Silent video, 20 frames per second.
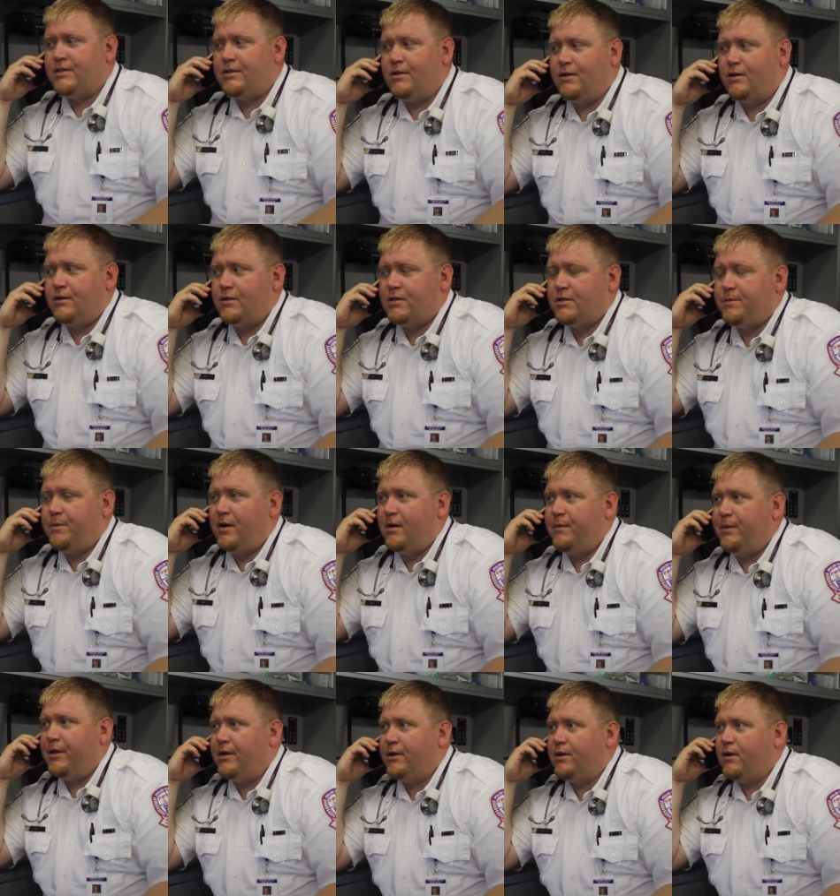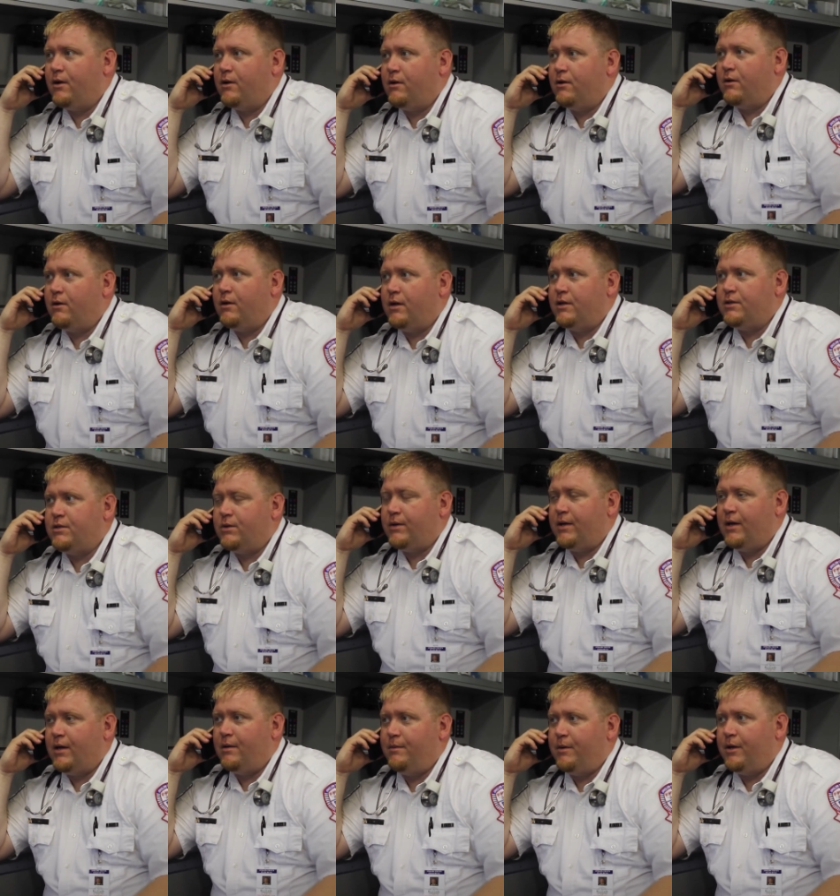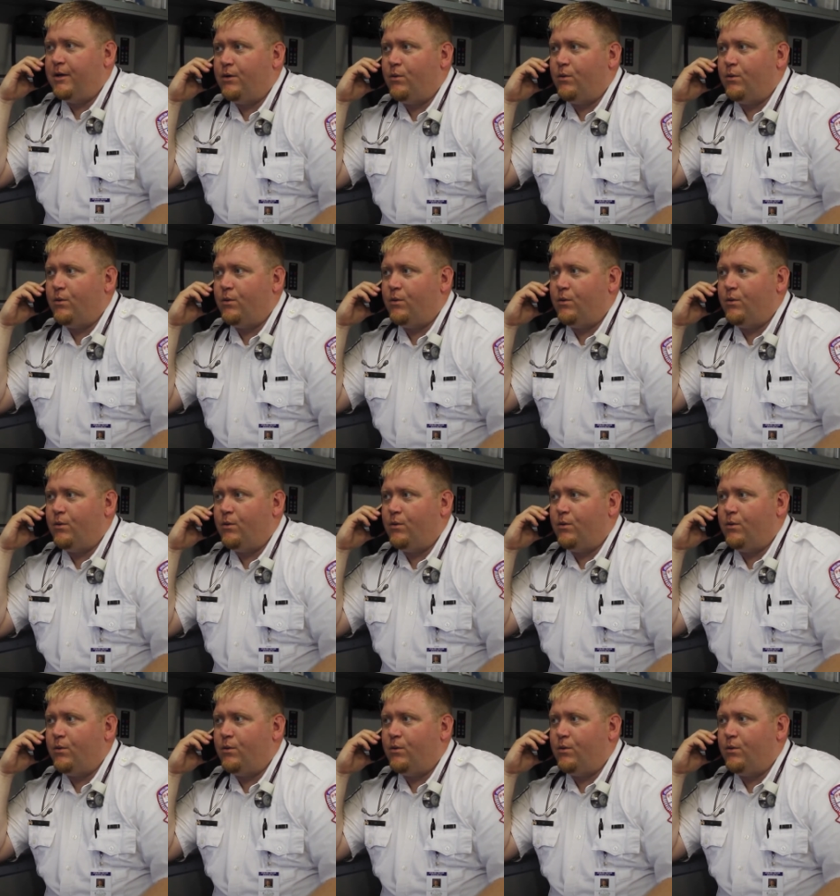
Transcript: radio to the New Hanover Regional